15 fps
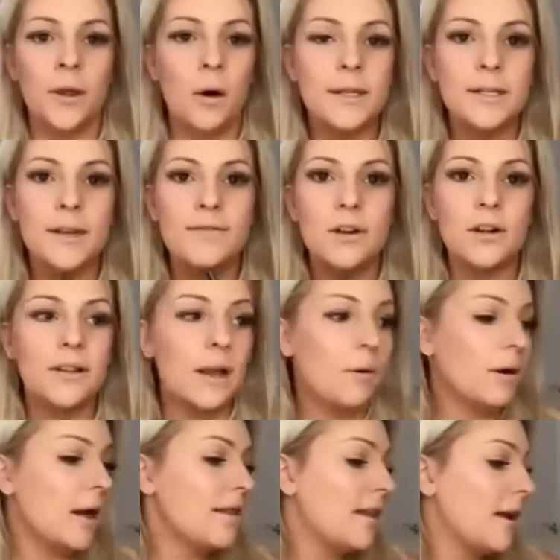Once I've done that
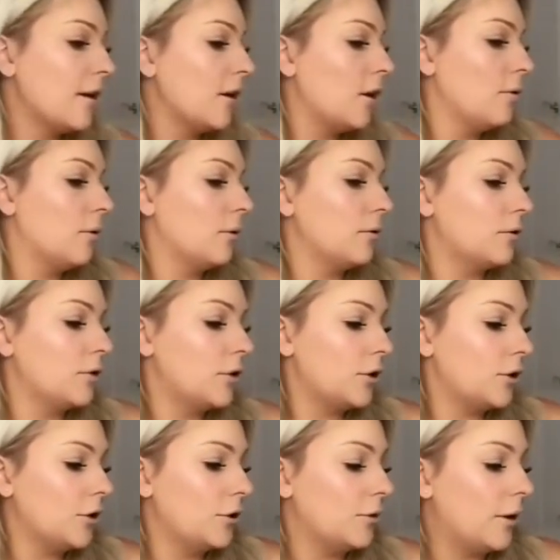one, I then go on
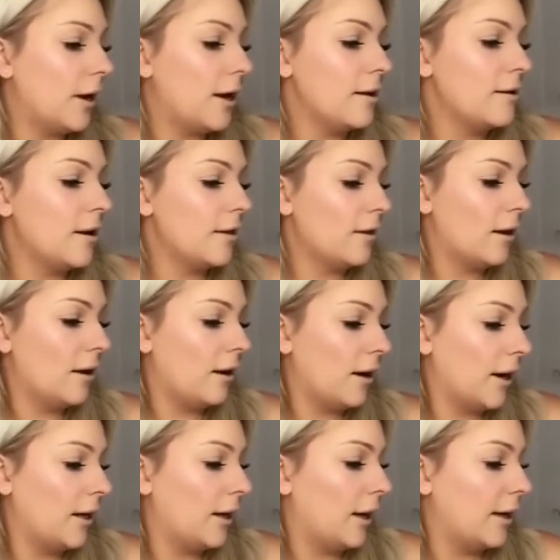to another
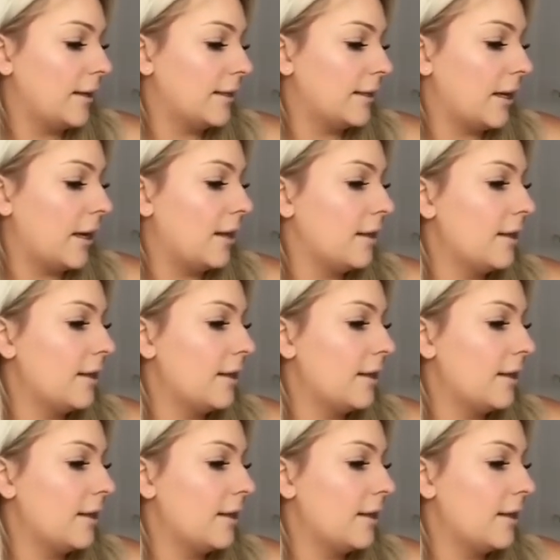highlighter,